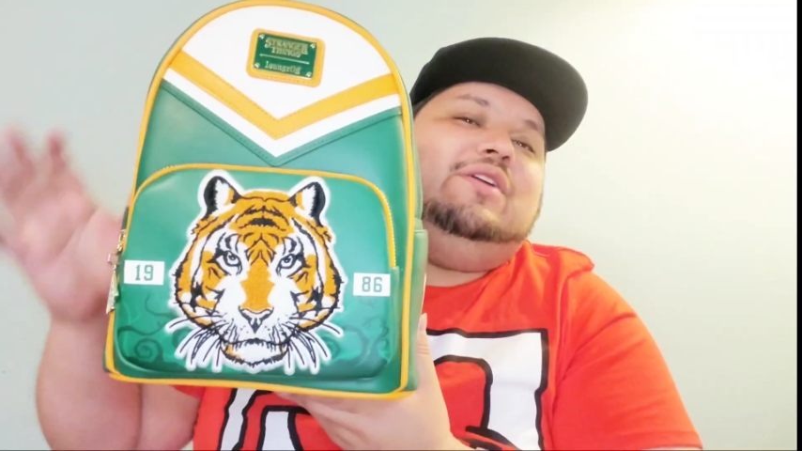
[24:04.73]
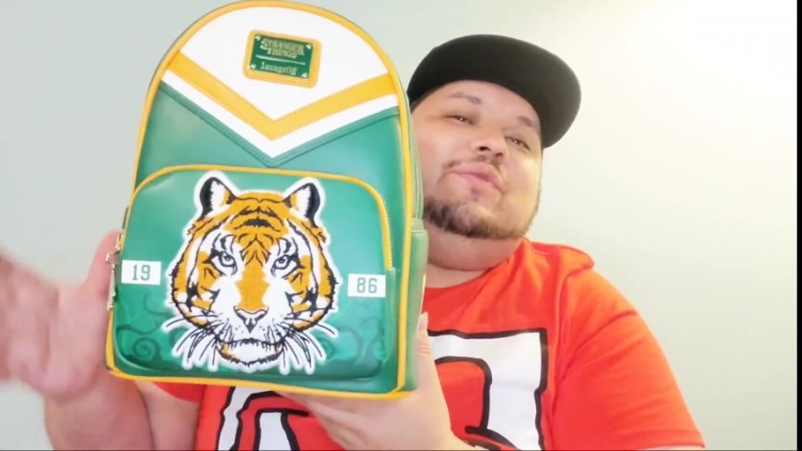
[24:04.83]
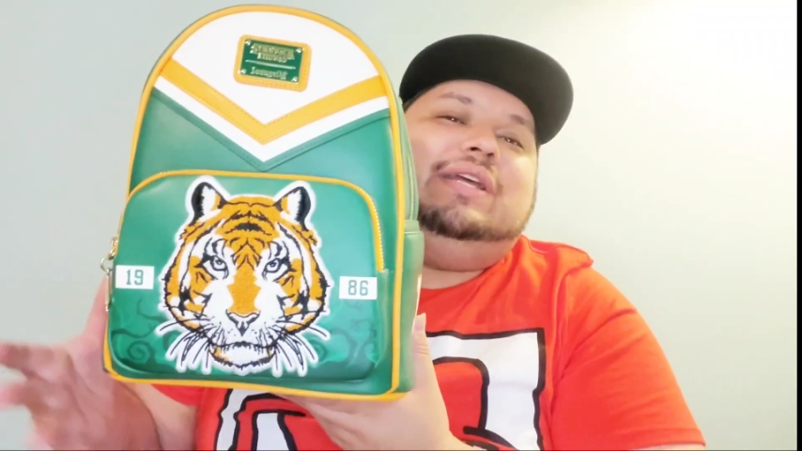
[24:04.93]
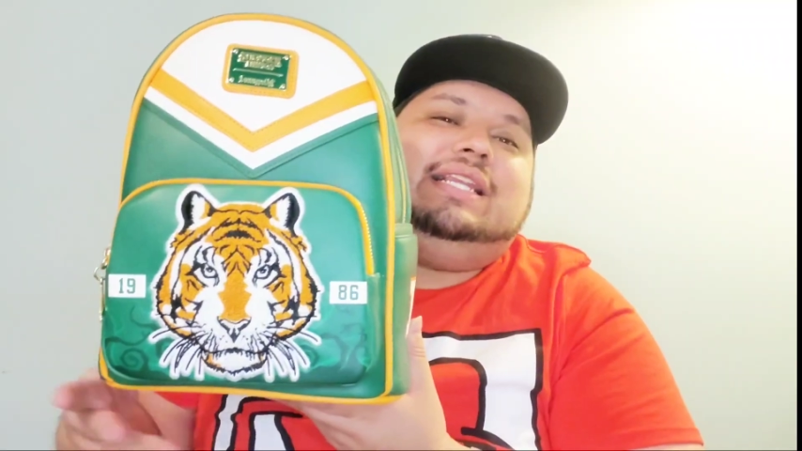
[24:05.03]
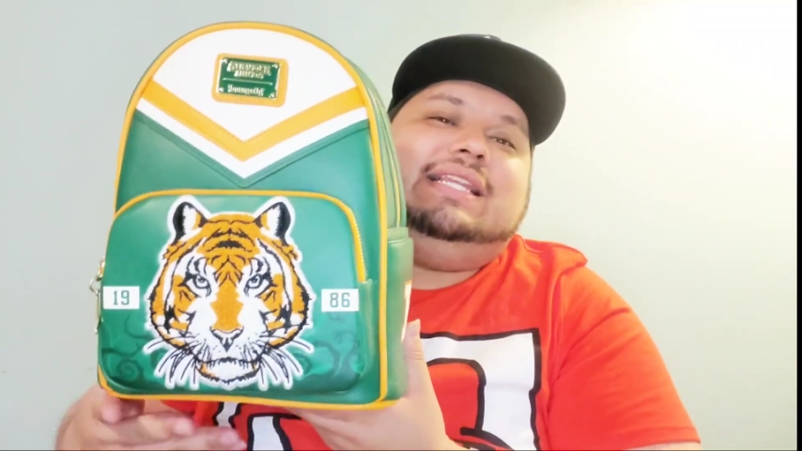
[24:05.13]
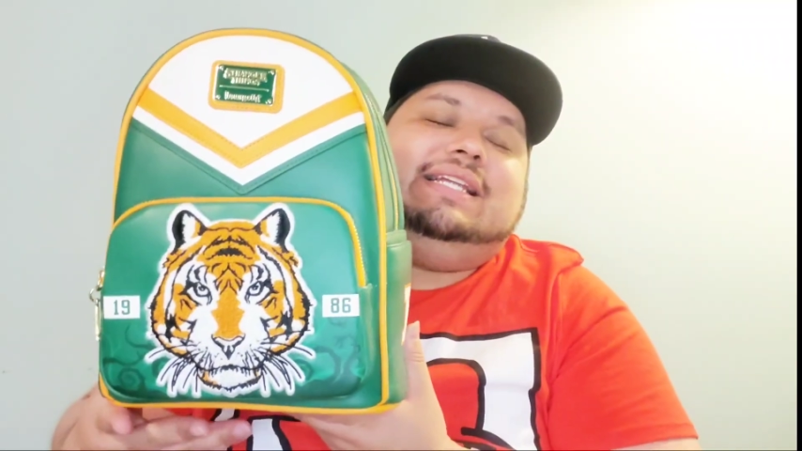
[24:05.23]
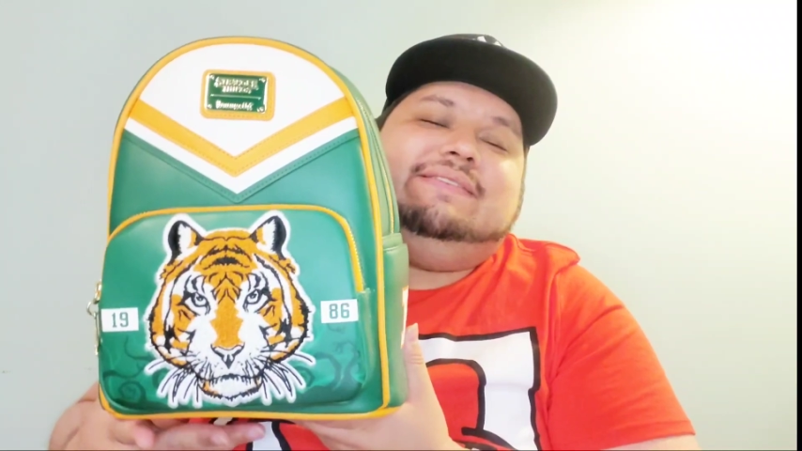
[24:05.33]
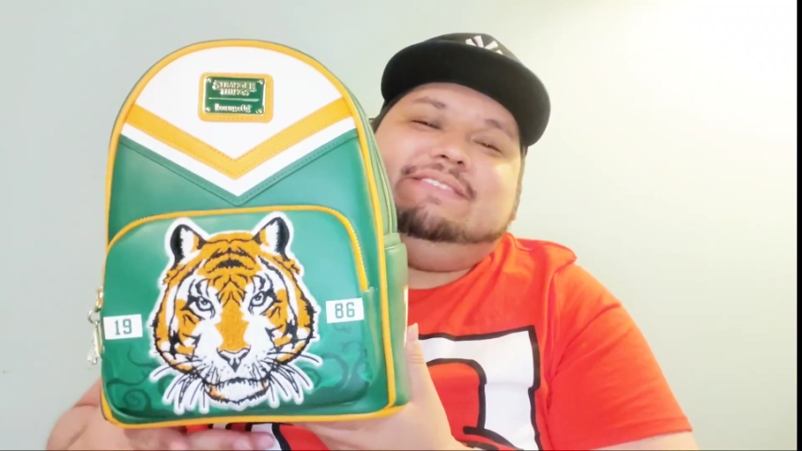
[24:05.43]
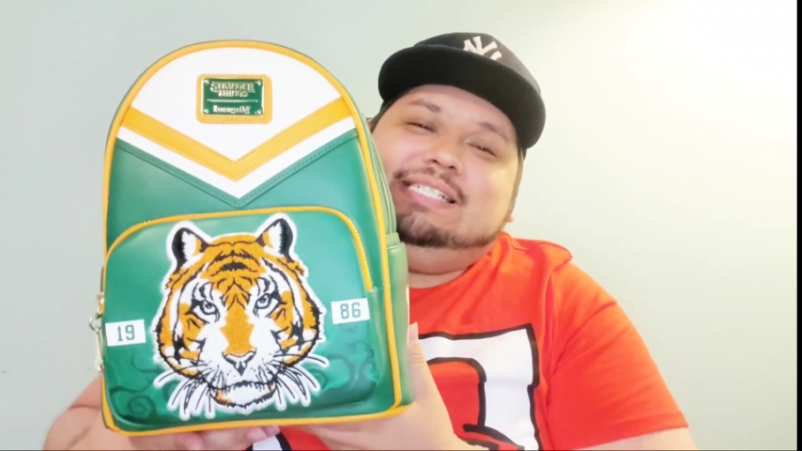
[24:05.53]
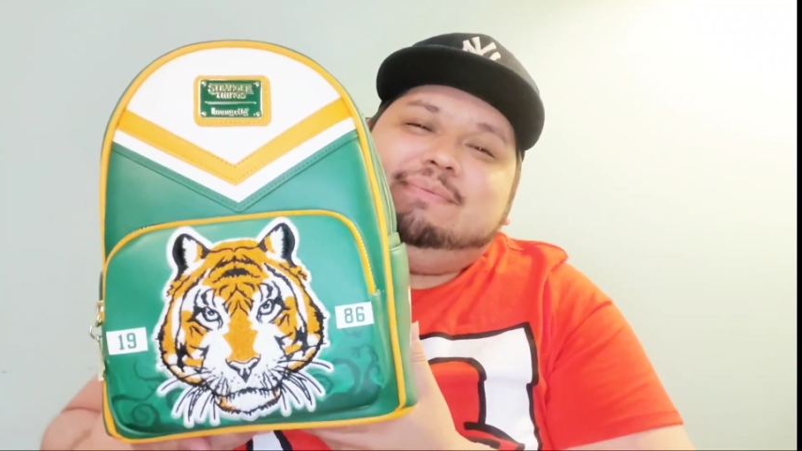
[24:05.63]
don't really
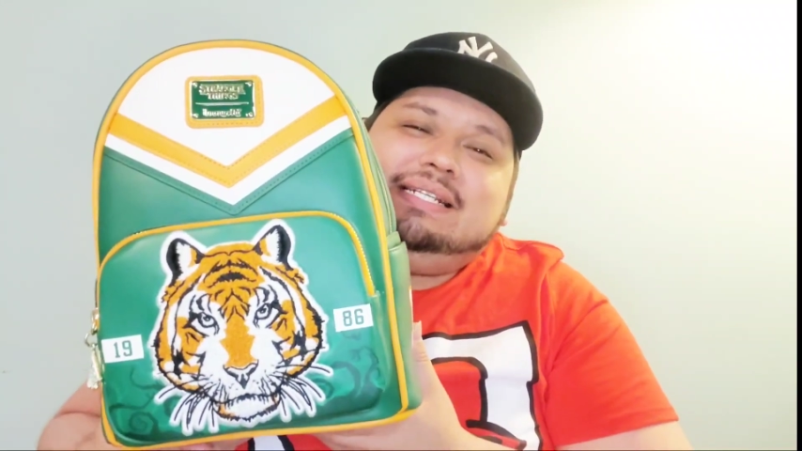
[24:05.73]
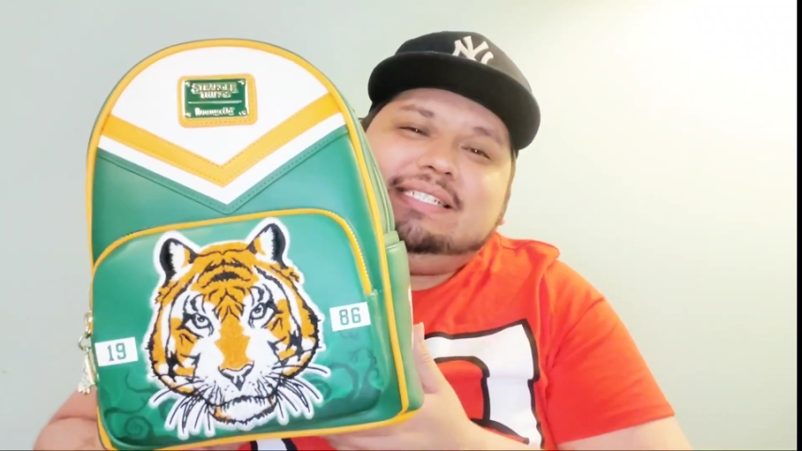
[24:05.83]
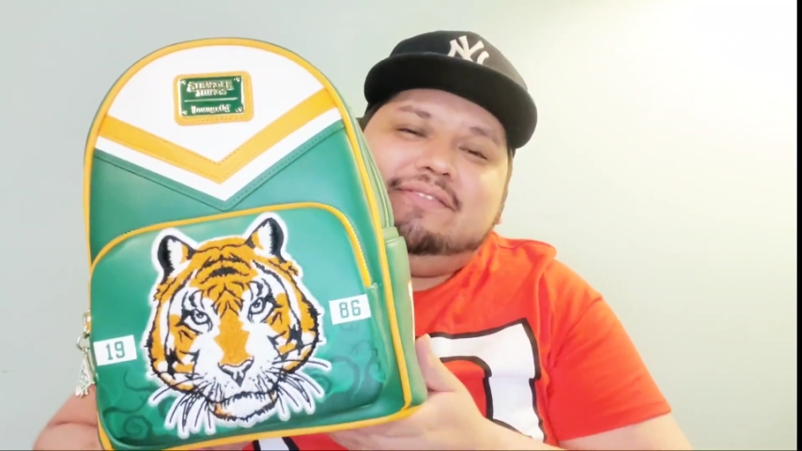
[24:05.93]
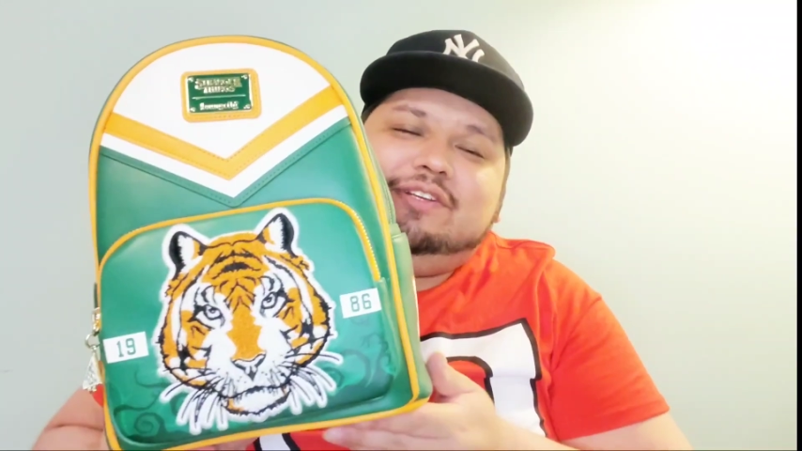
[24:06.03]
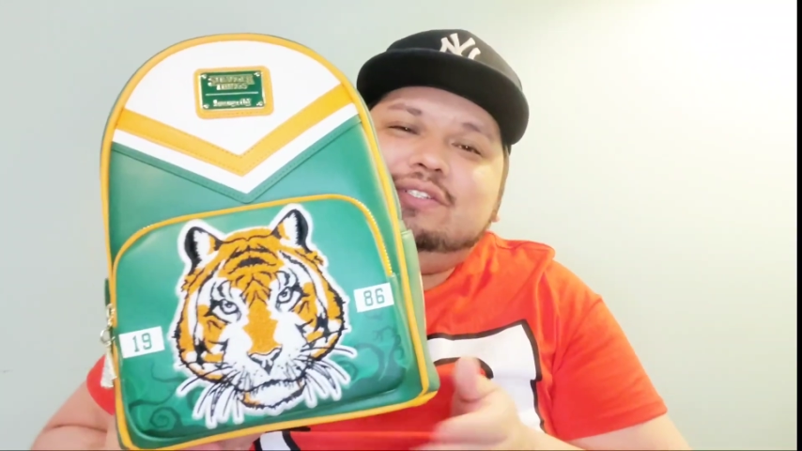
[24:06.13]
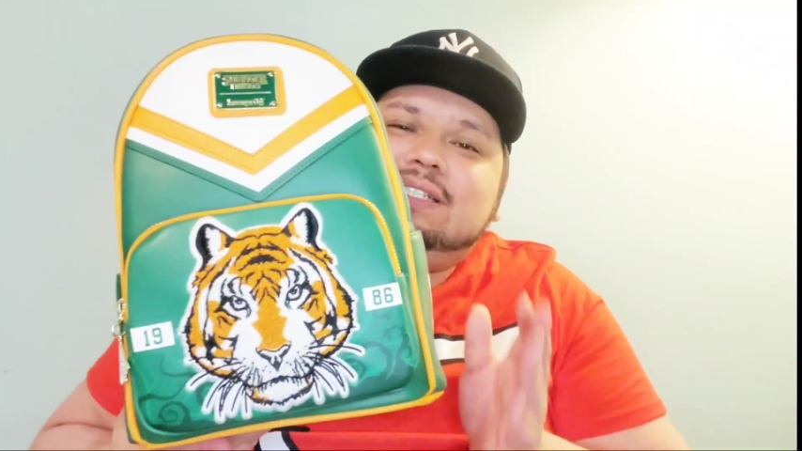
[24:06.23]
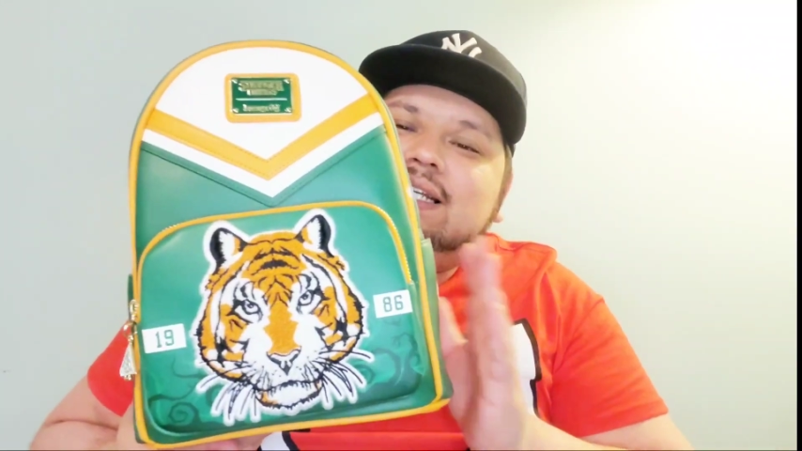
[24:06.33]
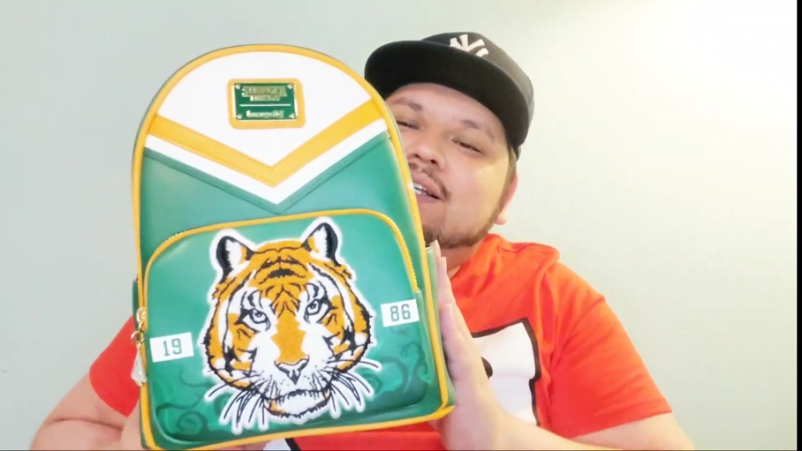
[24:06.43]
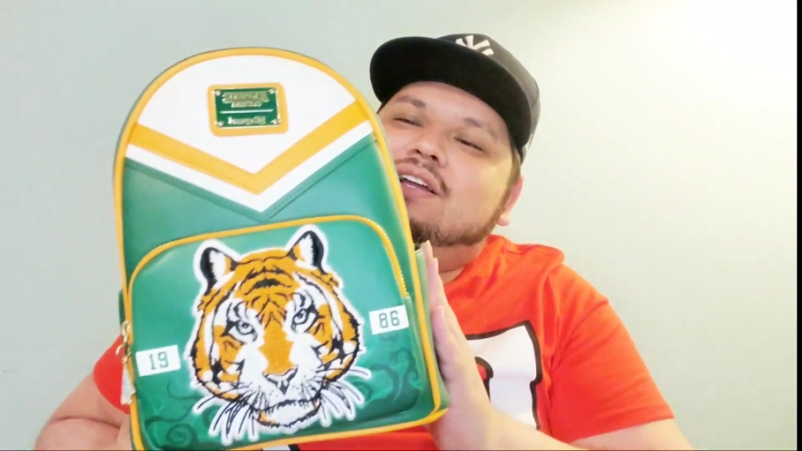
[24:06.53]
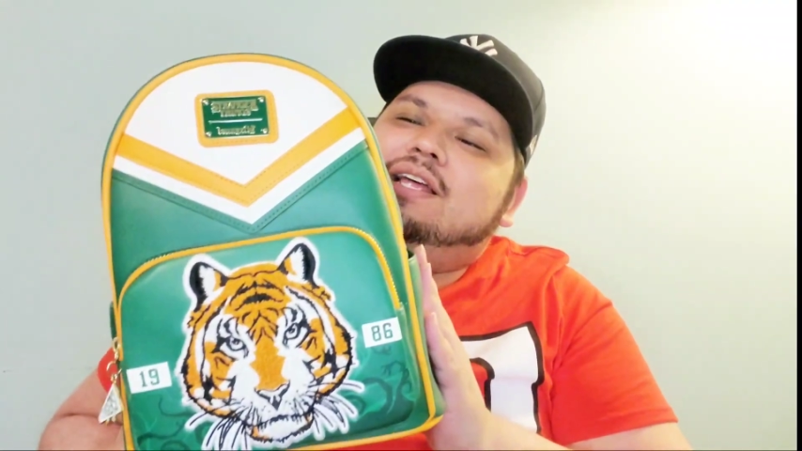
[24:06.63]
see myself using
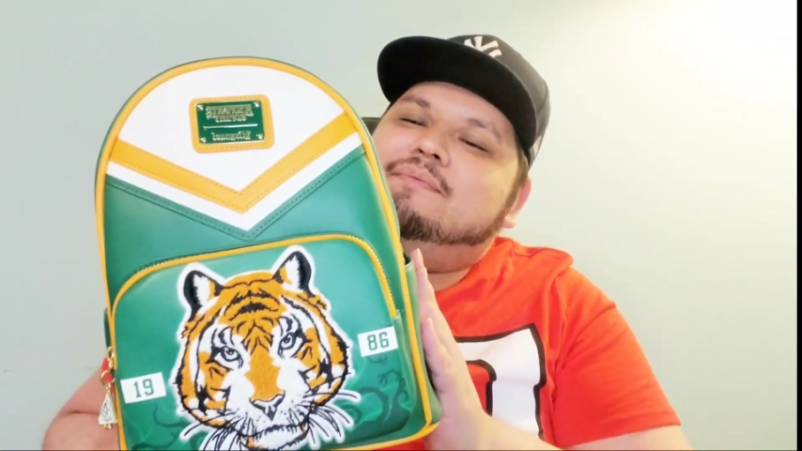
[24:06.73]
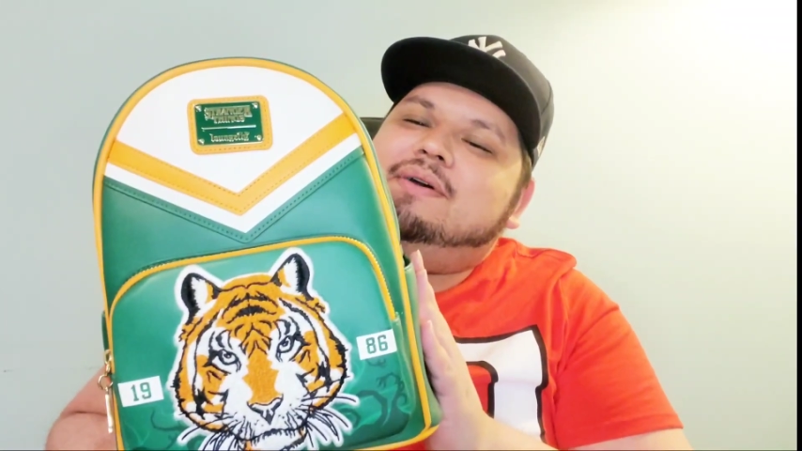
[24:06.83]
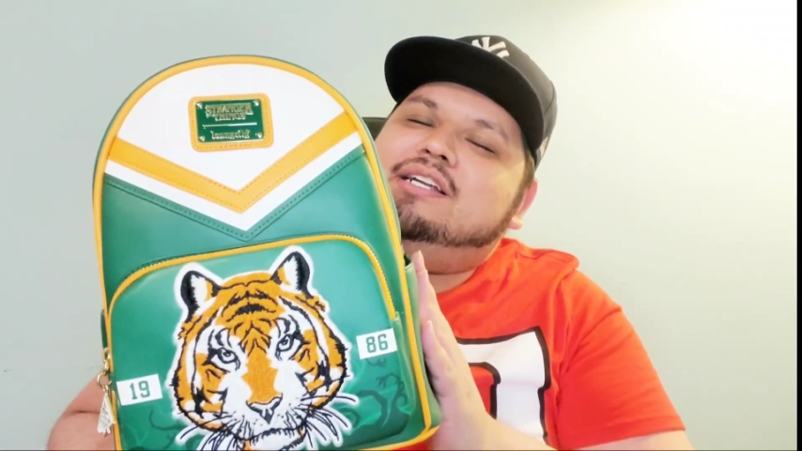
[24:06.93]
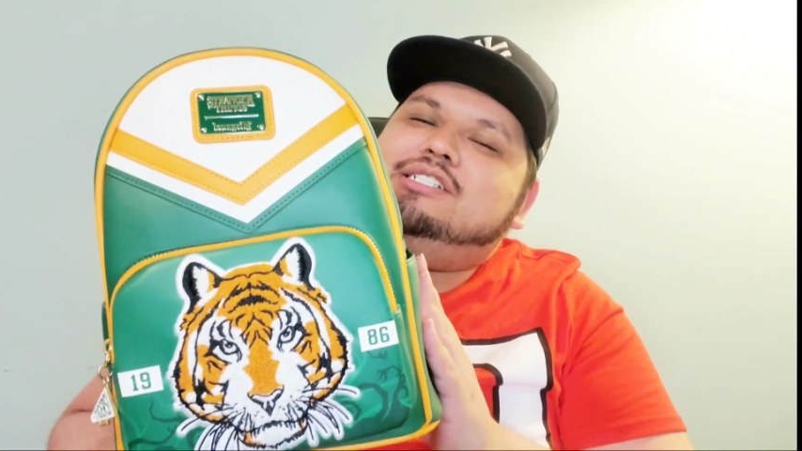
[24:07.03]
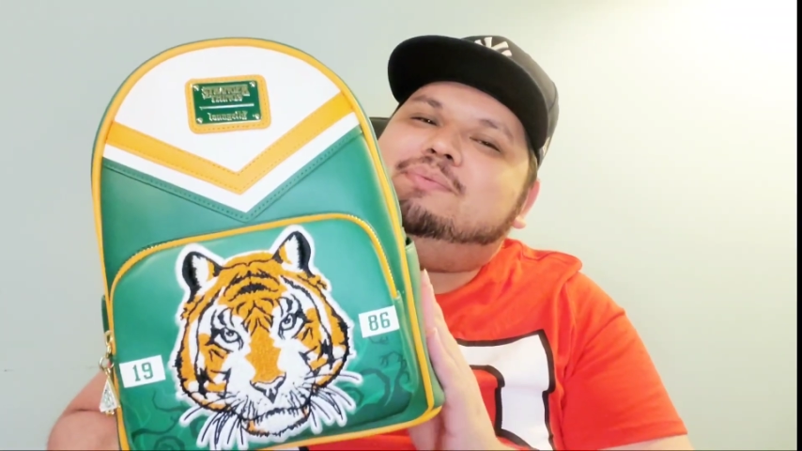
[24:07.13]
it all that much,